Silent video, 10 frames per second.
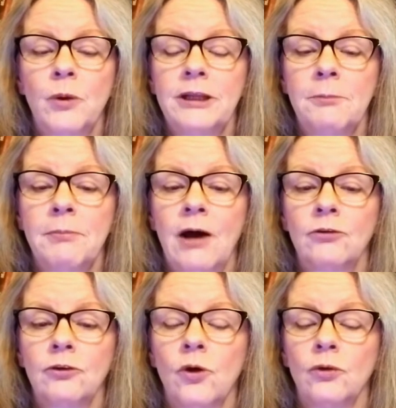when the
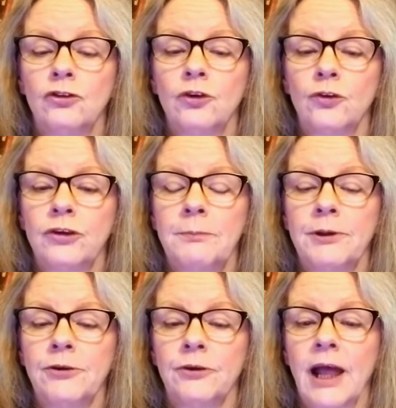mountain goat shows up
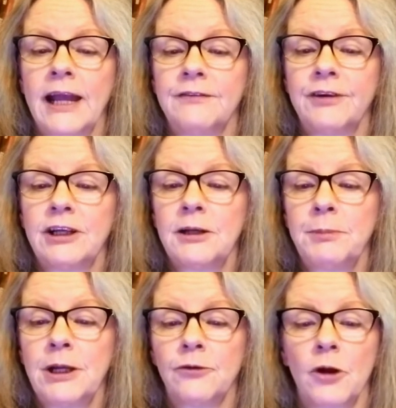in your life, it can
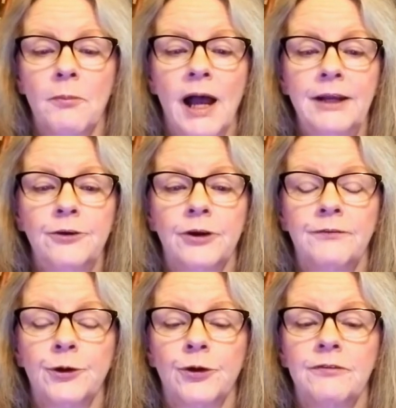be a reminder
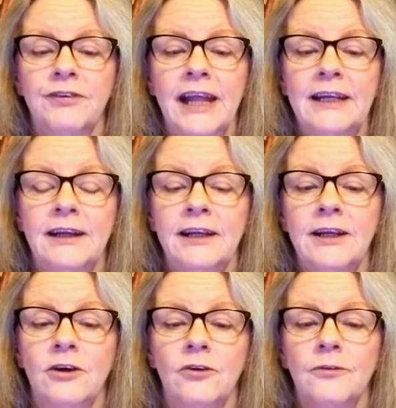of your inflated
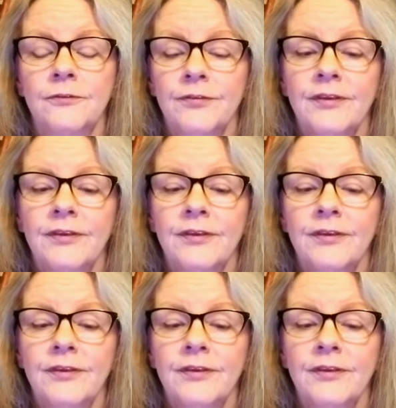ego.